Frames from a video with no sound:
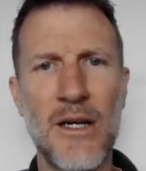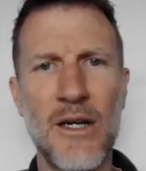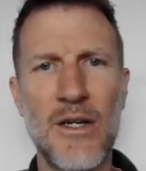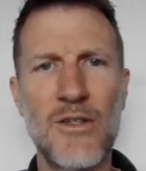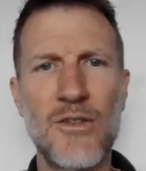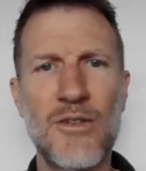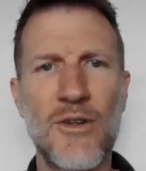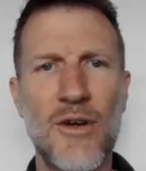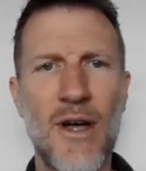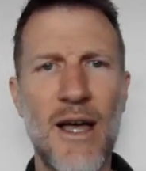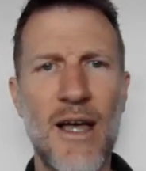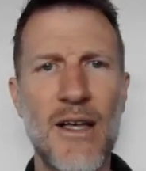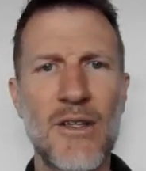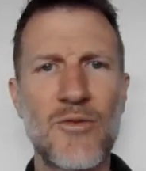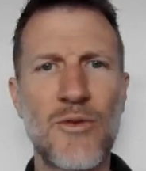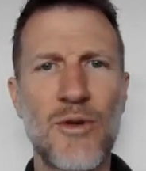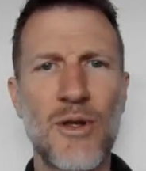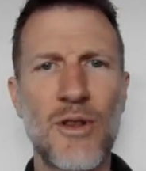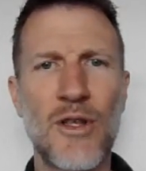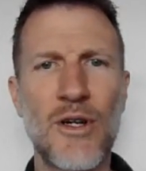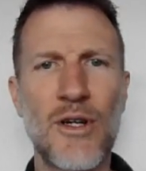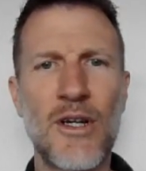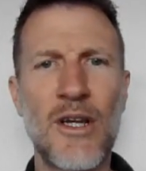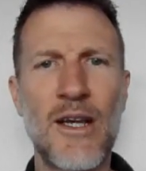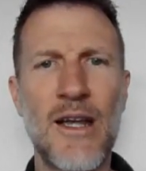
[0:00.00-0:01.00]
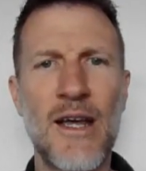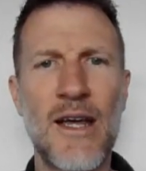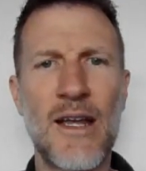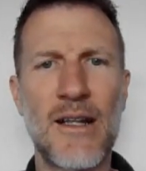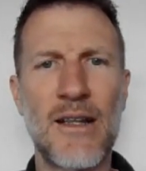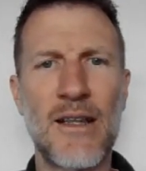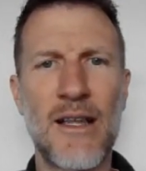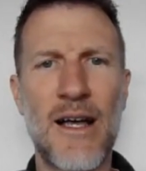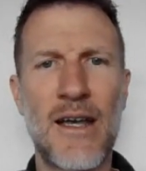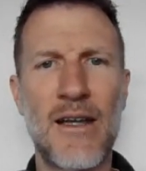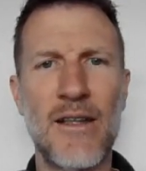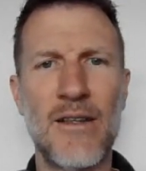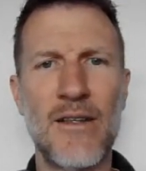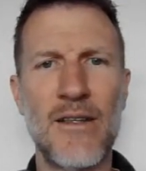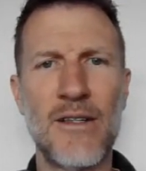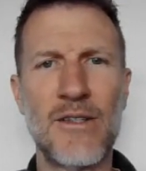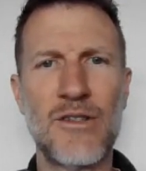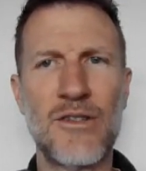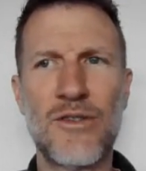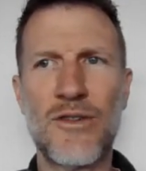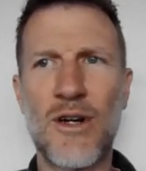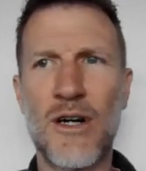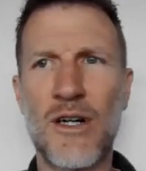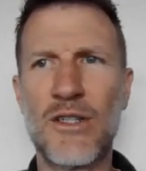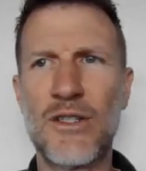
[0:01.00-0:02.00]
So as we're looking at a lot of these
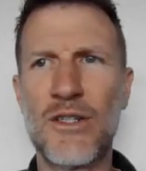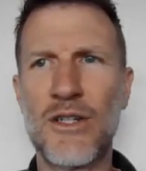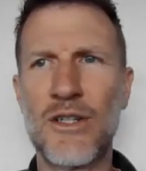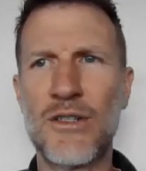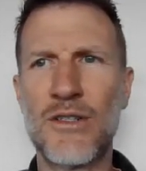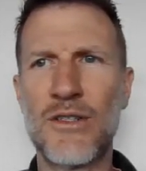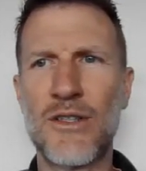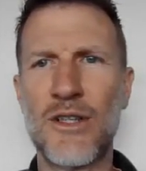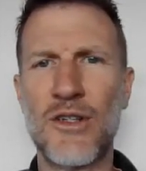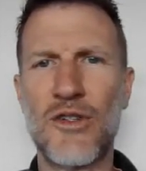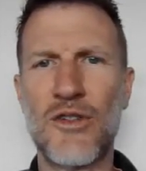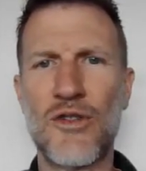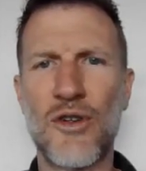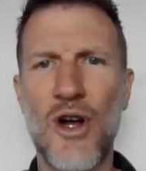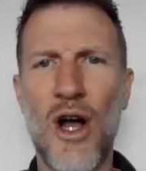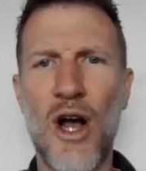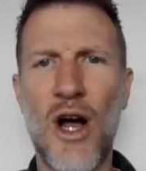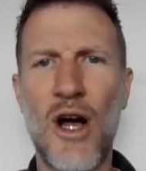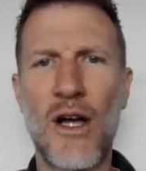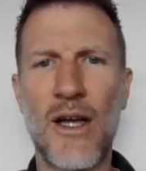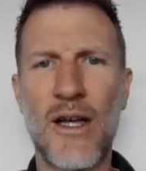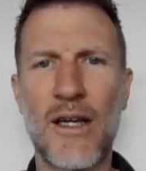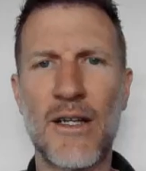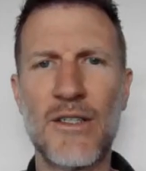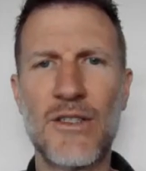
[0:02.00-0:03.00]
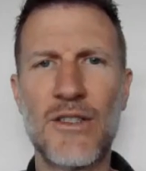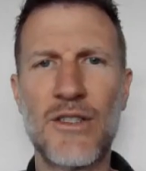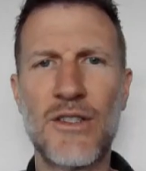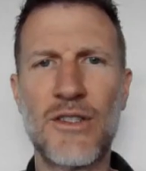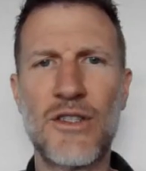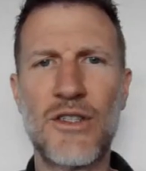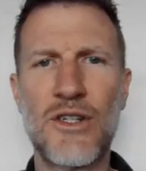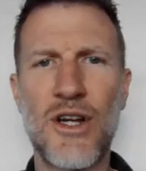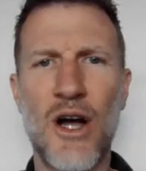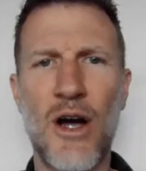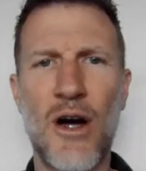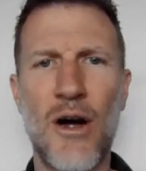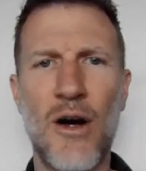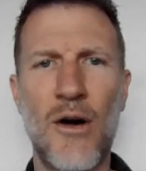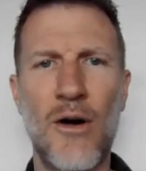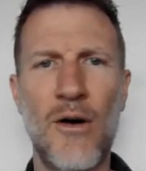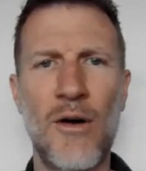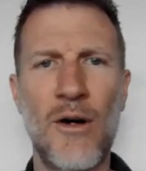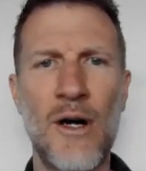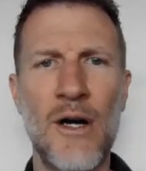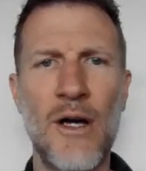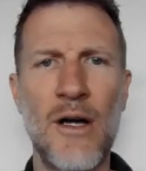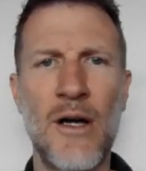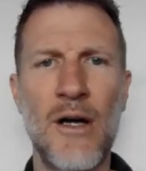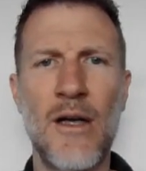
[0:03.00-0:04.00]
structures, the drawings show
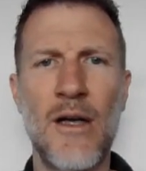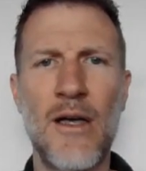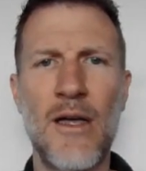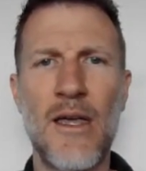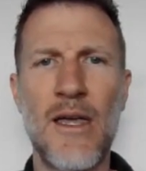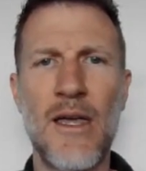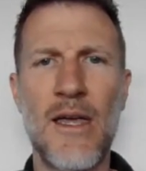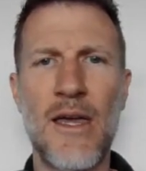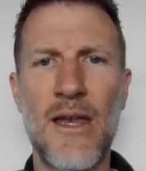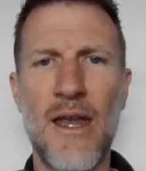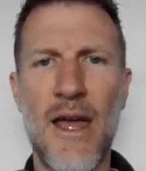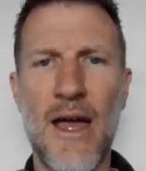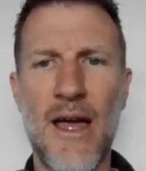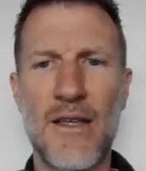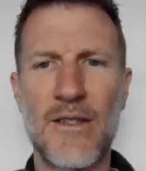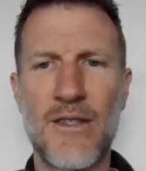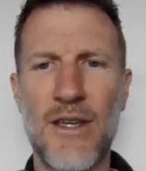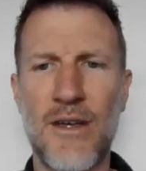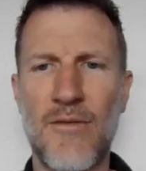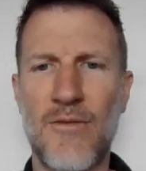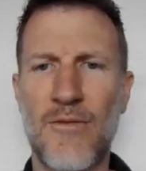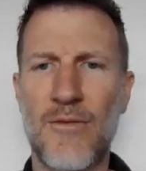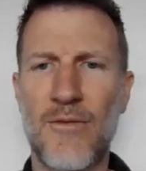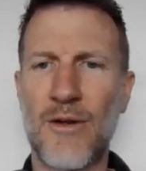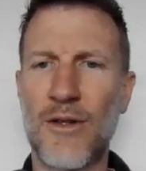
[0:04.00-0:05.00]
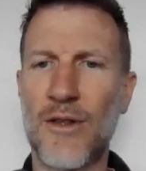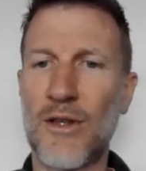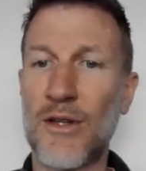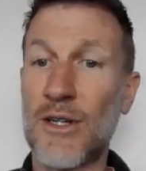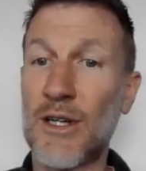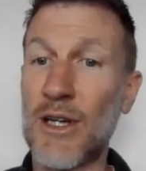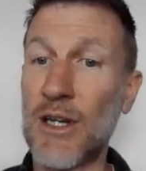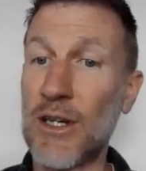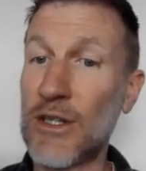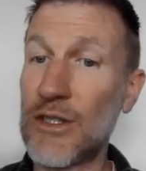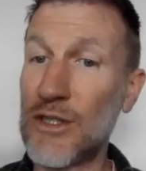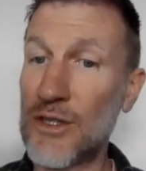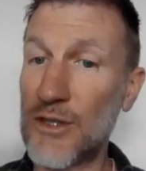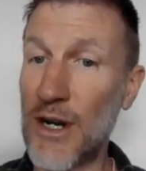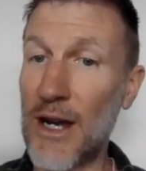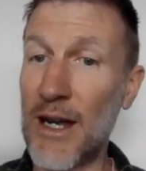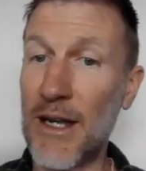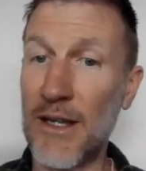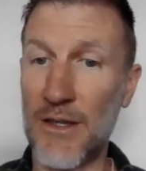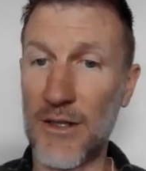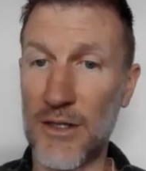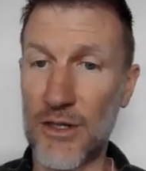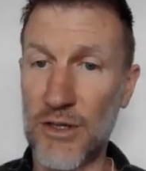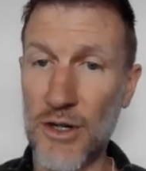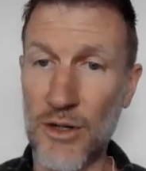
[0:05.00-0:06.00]
it as if we're looking straight at
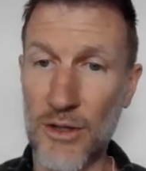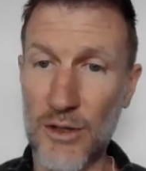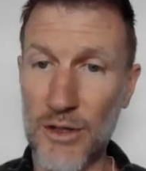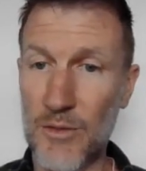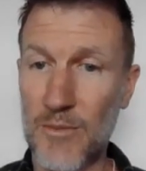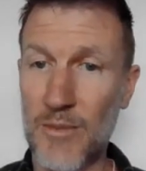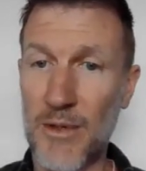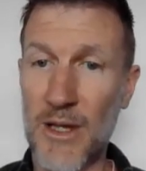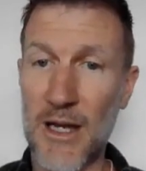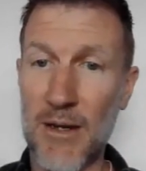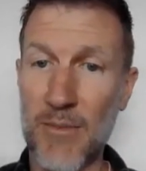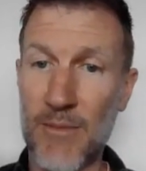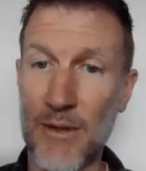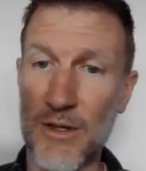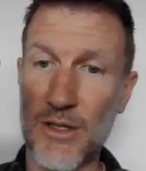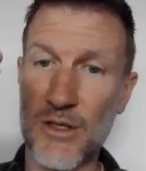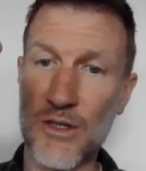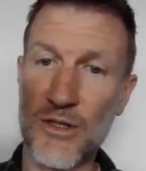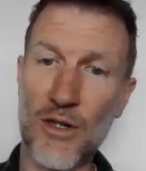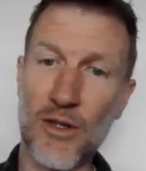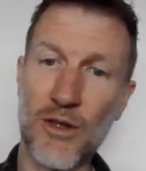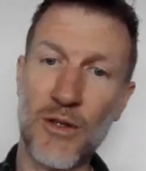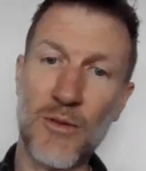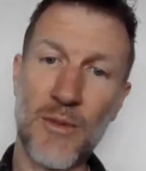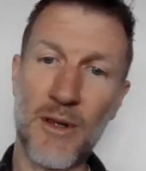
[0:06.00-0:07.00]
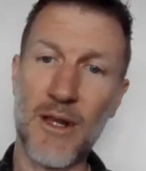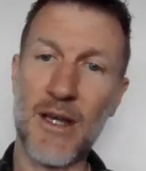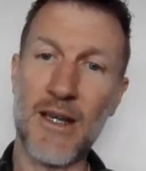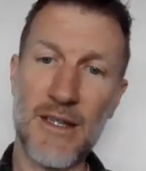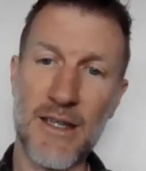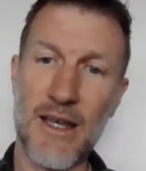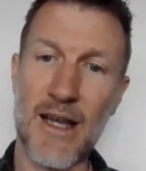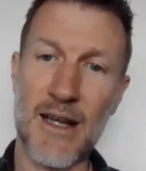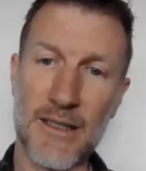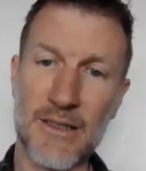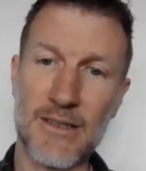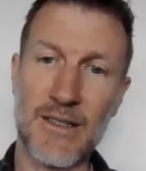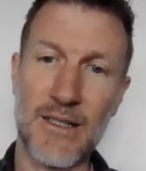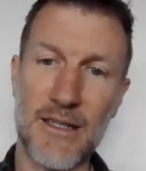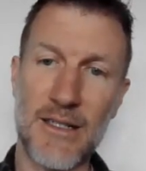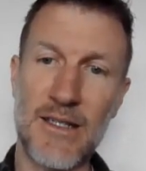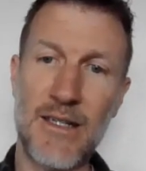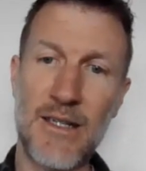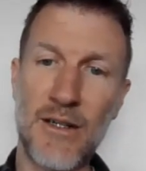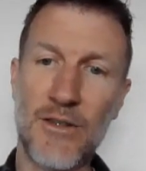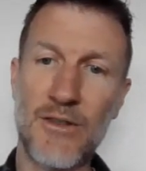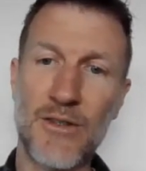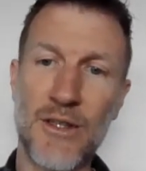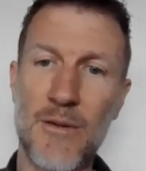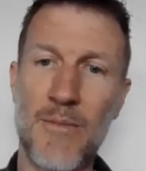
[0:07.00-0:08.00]
the shoulder blade, but the shoulder blade is actually
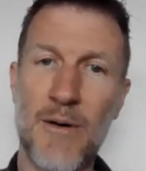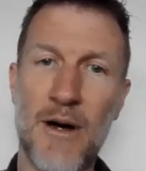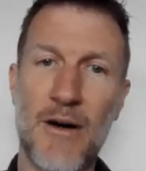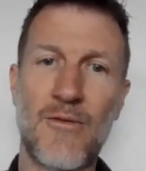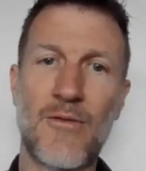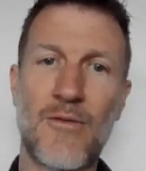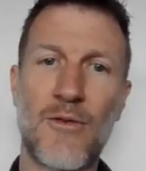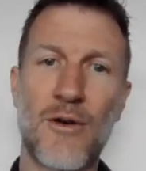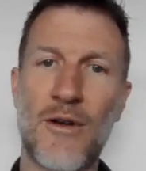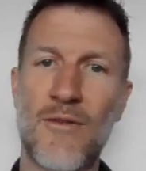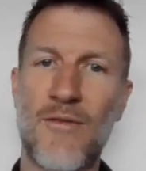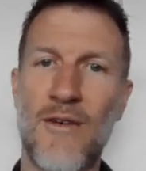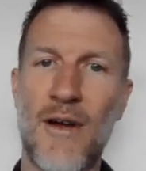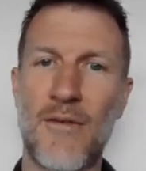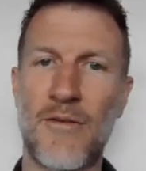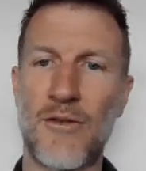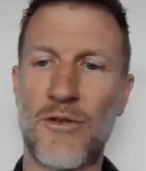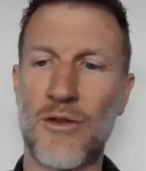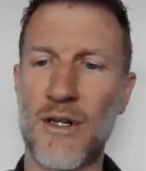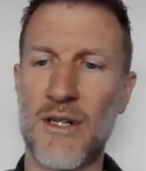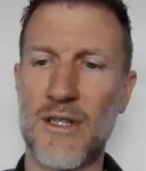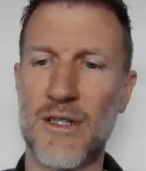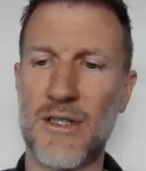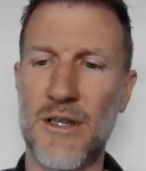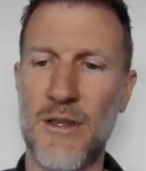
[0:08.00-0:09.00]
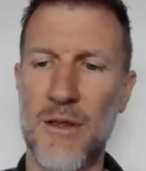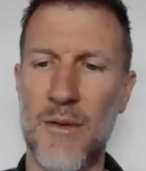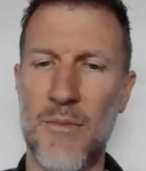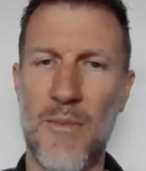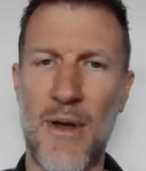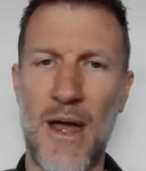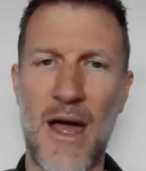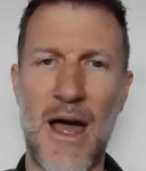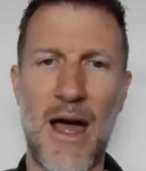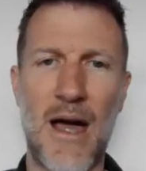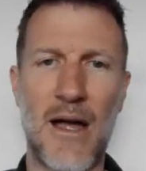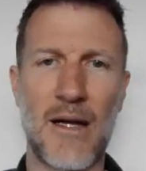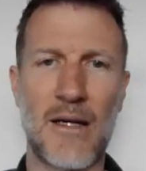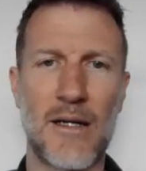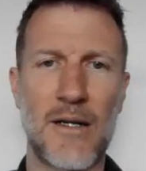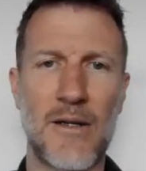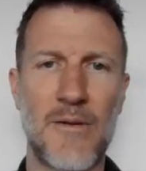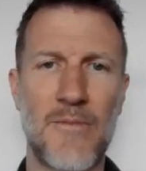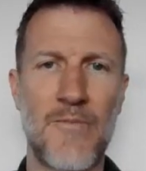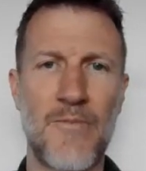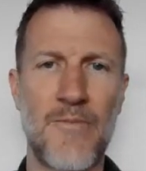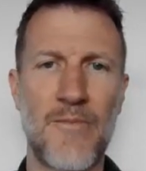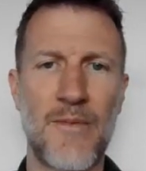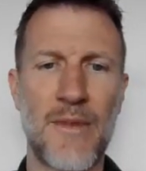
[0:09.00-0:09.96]
tilted about 45 degrees to the back.